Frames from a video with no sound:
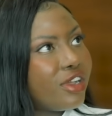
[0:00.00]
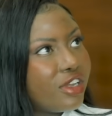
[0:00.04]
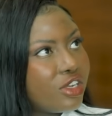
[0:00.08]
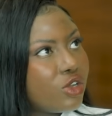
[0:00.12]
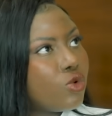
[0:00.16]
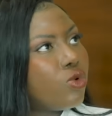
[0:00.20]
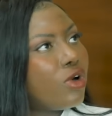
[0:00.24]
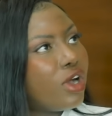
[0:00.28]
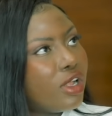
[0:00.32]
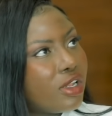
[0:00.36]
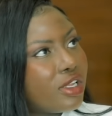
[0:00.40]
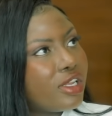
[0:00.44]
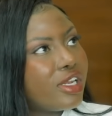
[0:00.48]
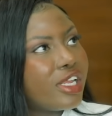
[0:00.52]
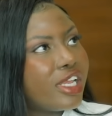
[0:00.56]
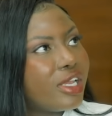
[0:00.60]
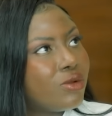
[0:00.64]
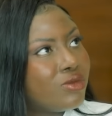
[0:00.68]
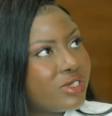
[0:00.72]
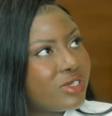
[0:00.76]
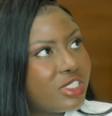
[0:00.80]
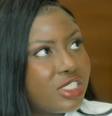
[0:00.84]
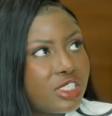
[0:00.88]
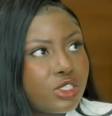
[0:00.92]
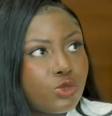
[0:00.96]
good quality,
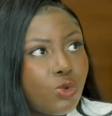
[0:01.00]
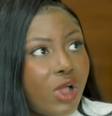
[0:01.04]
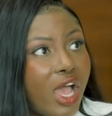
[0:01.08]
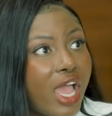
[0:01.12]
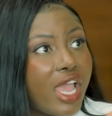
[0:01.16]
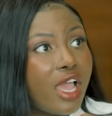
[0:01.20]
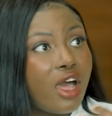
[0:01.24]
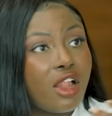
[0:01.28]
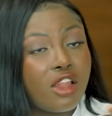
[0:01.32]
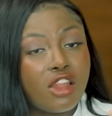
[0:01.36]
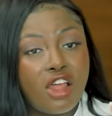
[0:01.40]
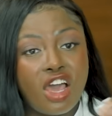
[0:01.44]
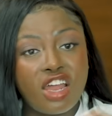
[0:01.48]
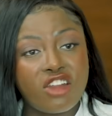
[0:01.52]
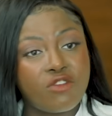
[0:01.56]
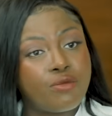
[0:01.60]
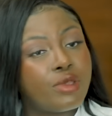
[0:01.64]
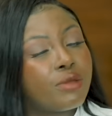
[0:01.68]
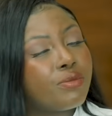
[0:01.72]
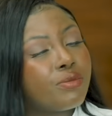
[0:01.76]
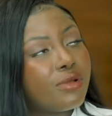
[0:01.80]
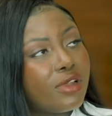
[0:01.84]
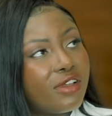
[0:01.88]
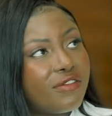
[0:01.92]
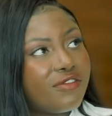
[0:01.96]
which yeah. is why a lot of
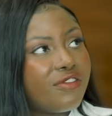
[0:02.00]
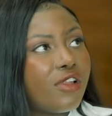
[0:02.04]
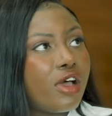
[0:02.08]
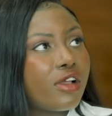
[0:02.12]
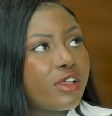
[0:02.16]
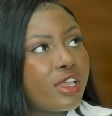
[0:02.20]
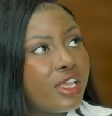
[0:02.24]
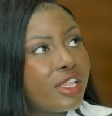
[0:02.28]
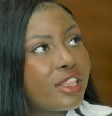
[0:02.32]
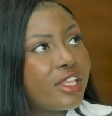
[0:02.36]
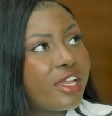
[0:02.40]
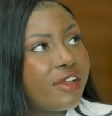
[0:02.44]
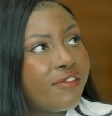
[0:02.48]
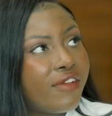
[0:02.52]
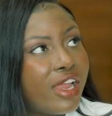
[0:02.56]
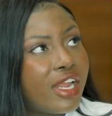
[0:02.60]
people are flocking there